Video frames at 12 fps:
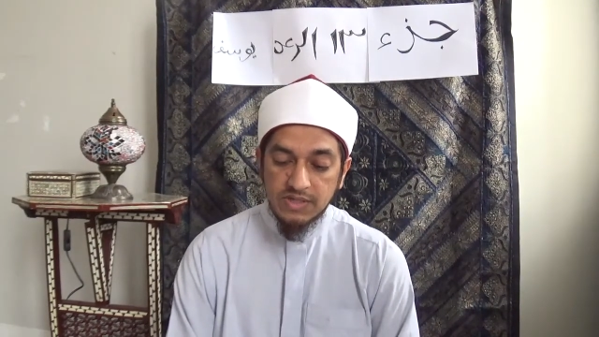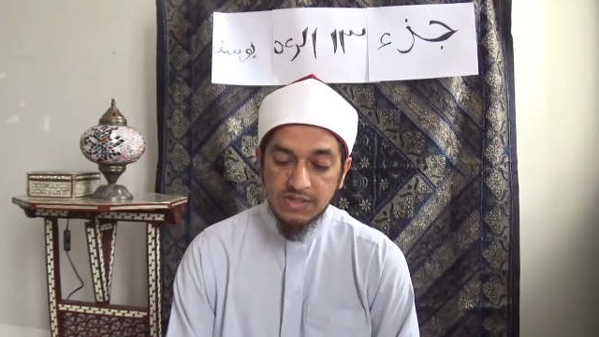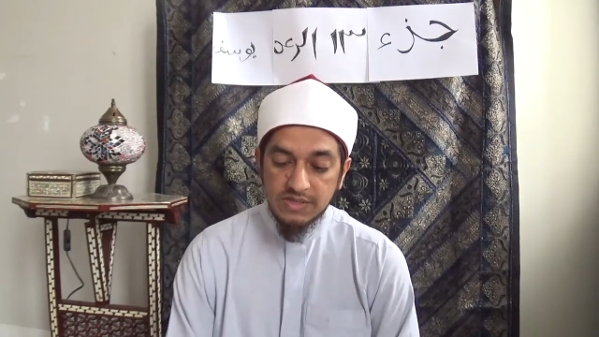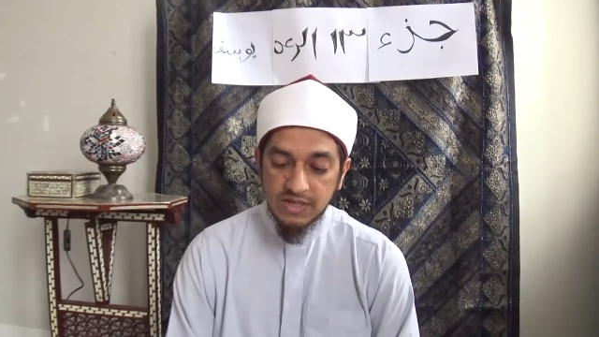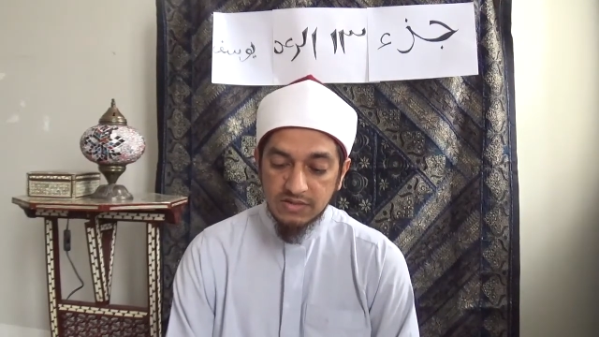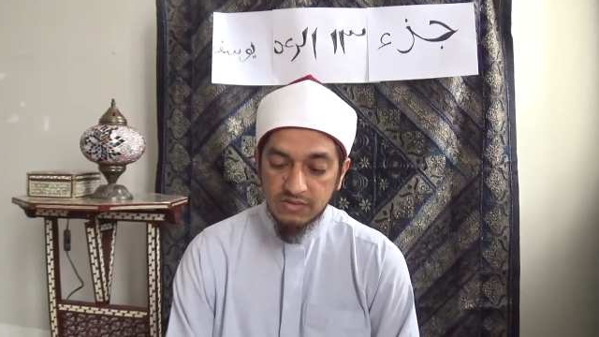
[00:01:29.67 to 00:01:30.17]

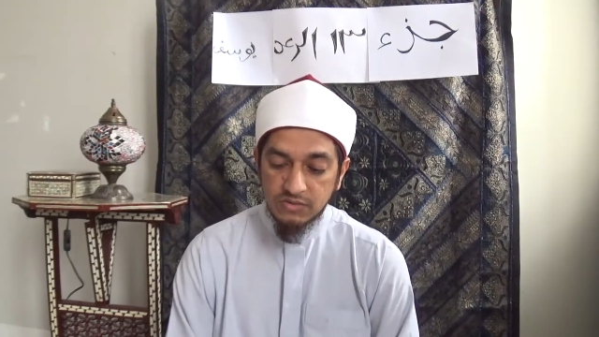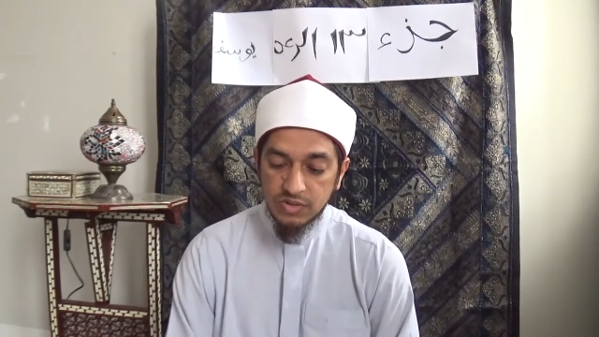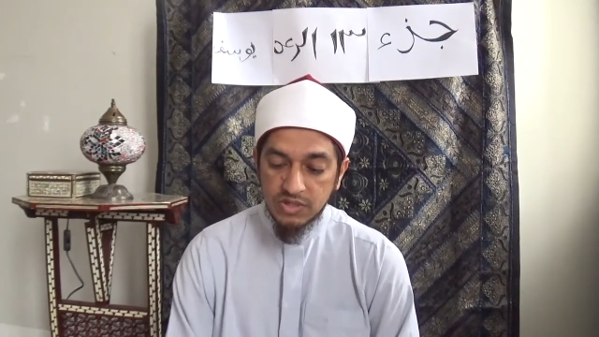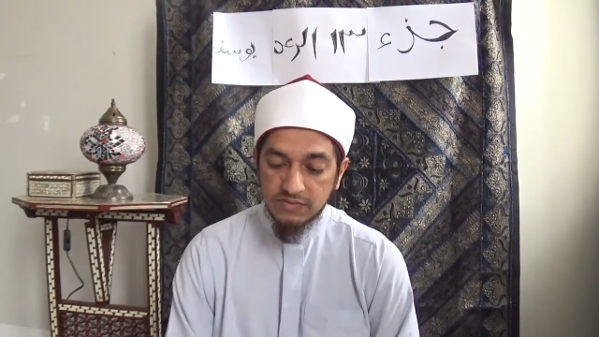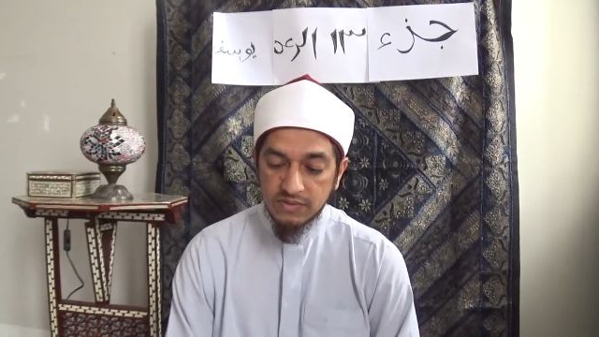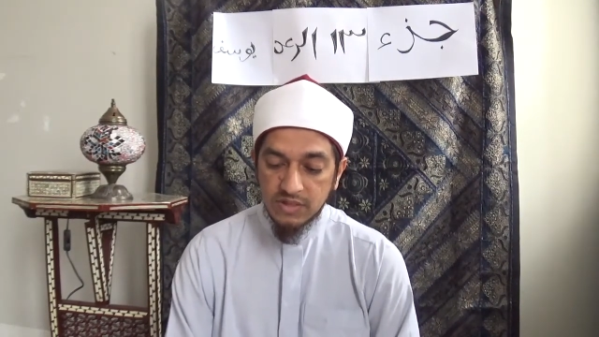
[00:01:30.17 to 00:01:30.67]
incites to
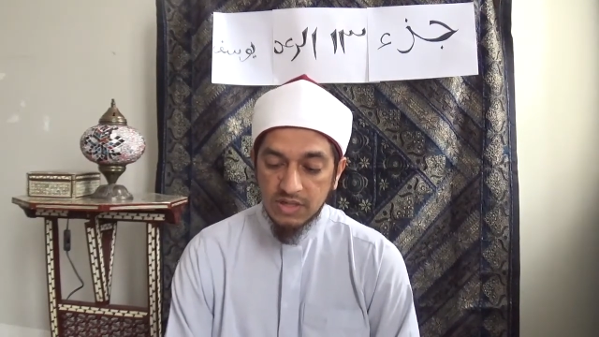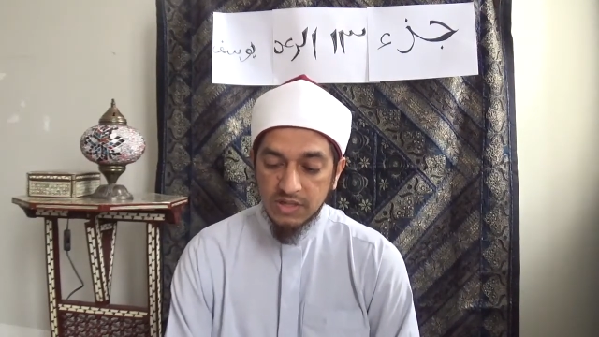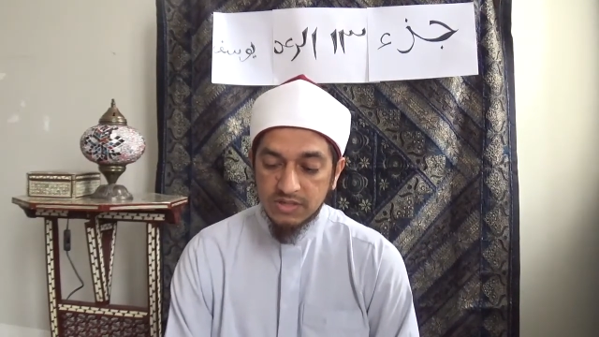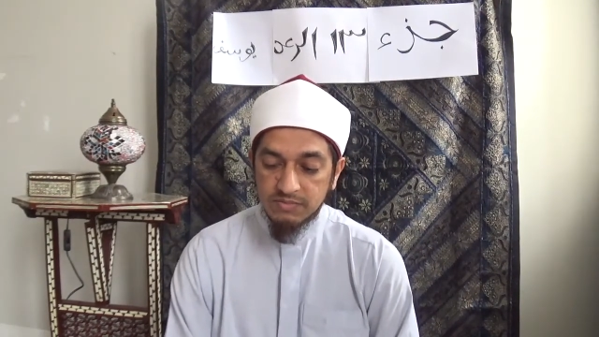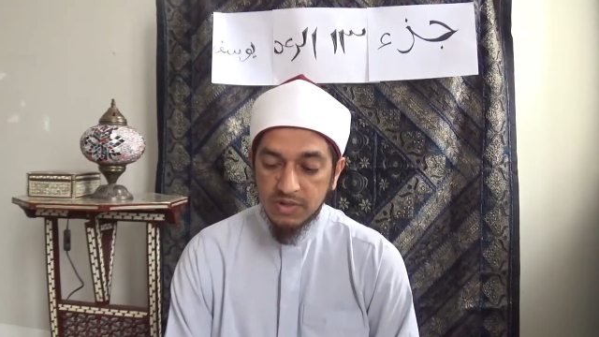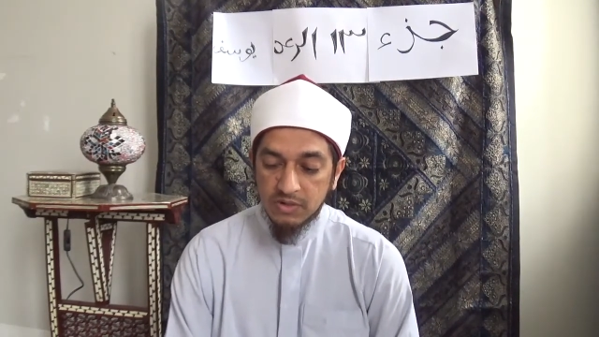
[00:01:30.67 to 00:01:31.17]
evil
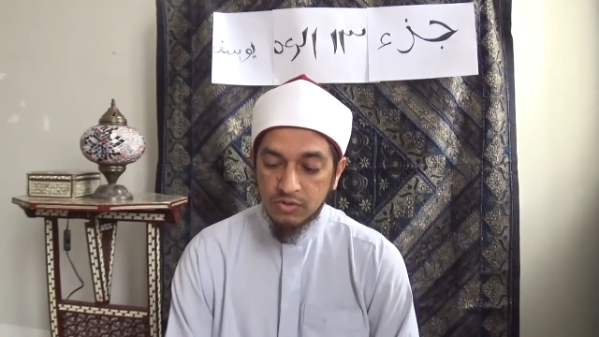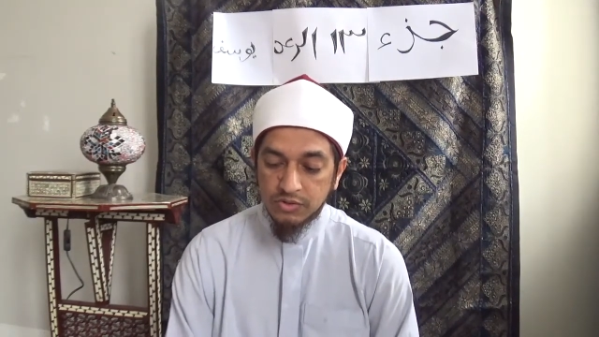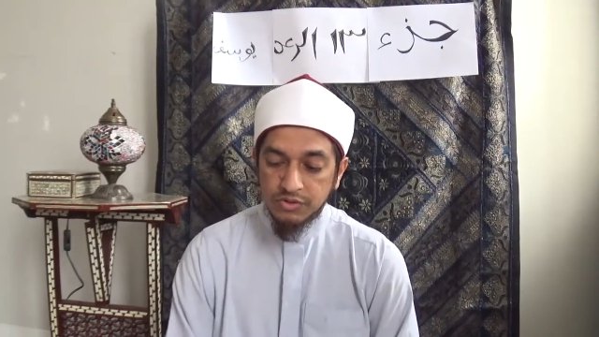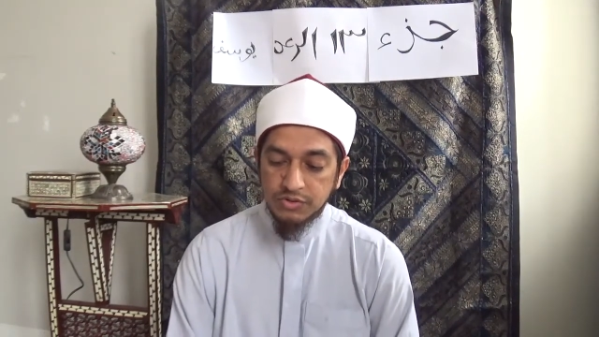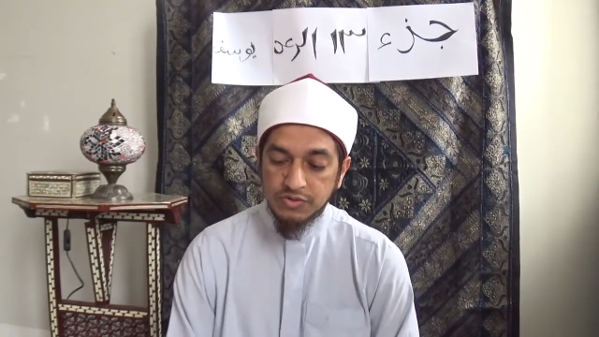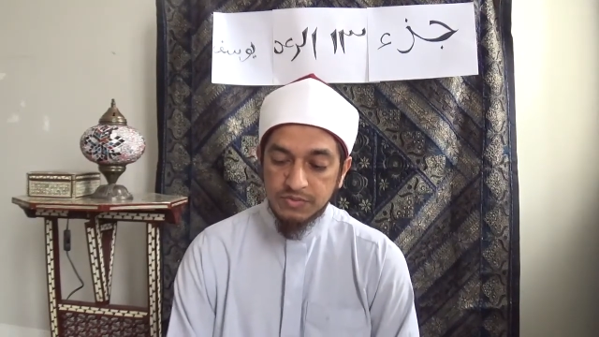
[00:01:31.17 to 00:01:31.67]
unless my Lord
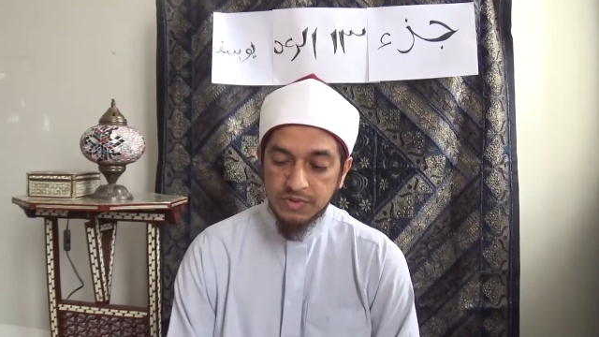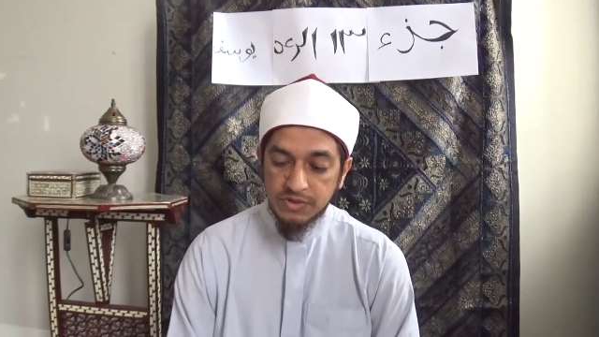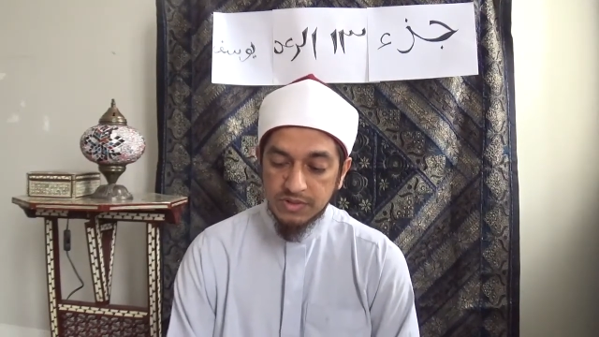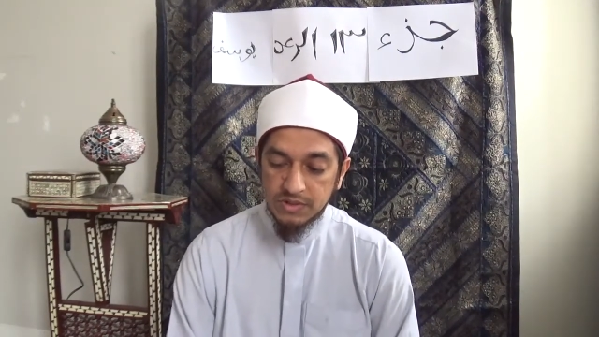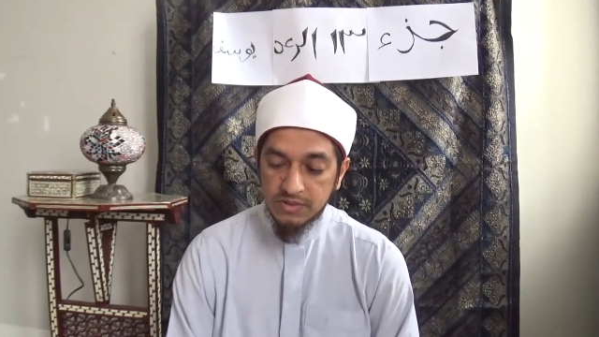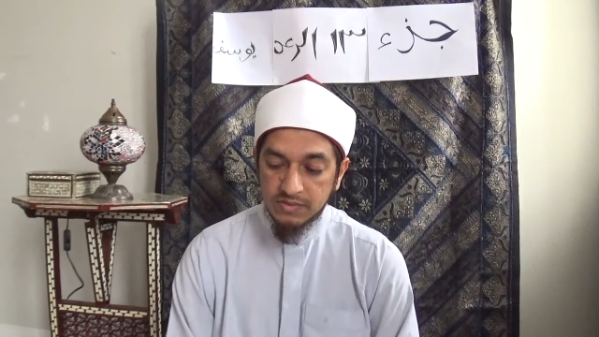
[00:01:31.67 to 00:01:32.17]
shows
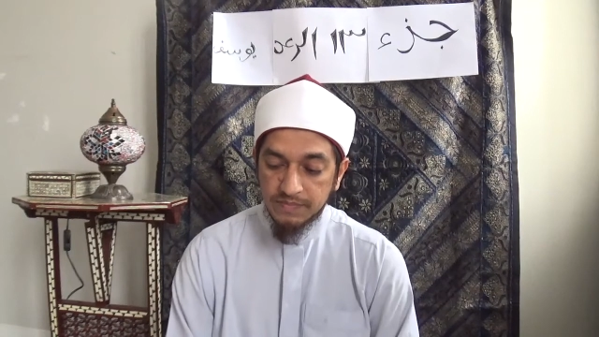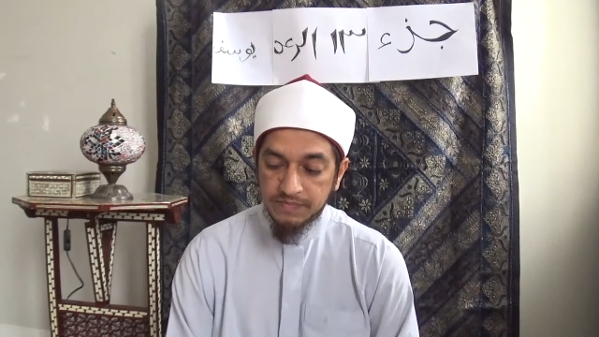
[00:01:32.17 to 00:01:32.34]
mercy.